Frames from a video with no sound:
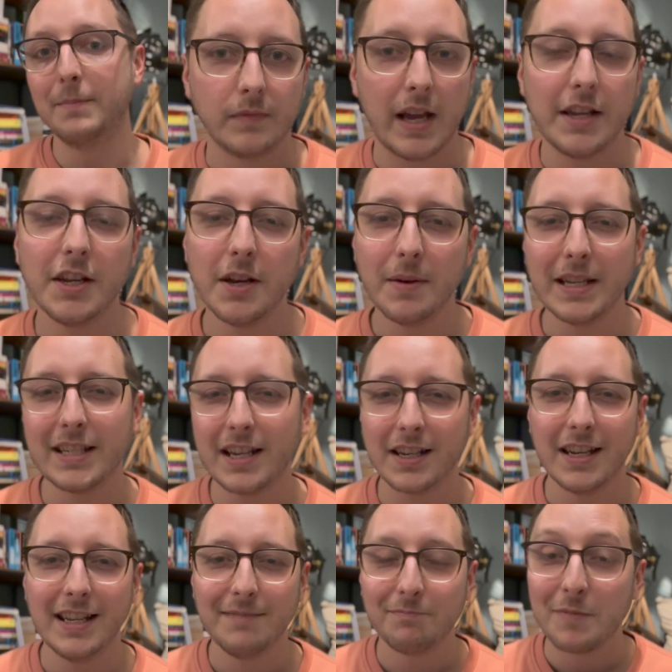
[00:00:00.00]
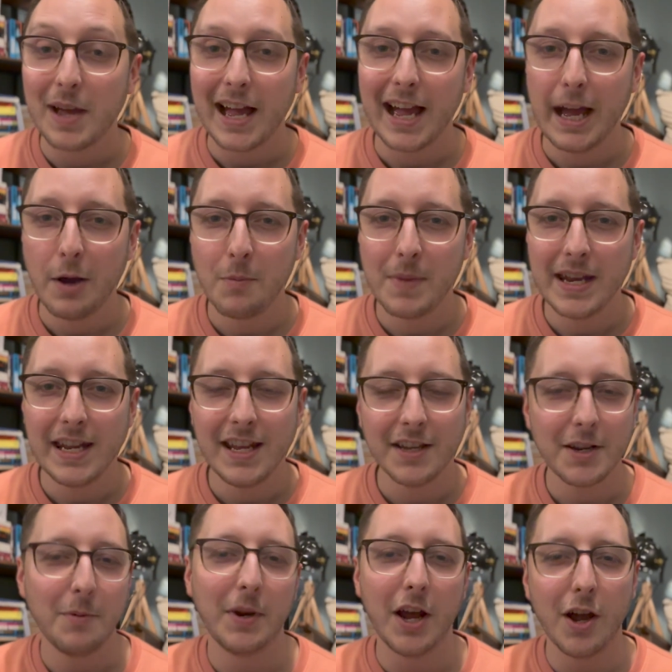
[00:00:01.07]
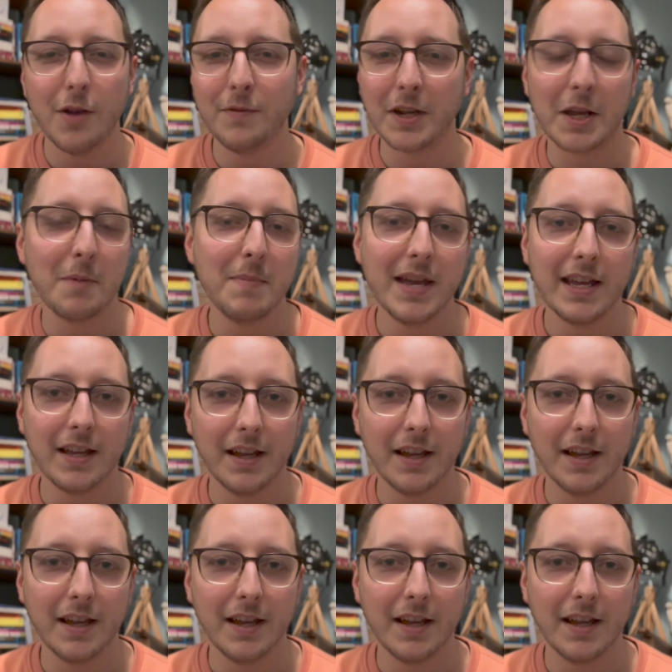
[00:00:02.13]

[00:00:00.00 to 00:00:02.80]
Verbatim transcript: I don't know exactly how many. I don't want to overcommit